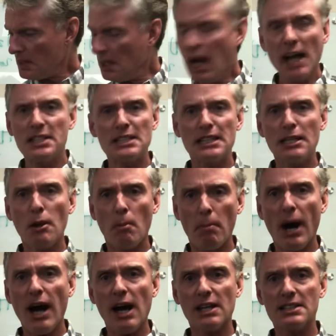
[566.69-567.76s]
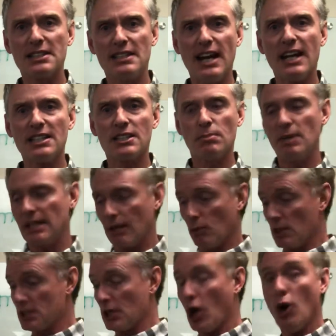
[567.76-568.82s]
I'd see a box next to me that
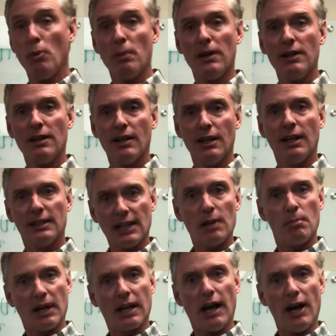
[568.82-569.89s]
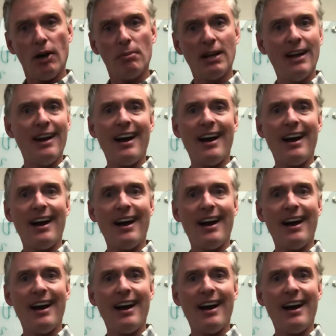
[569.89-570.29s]
was opened, that had been cut up.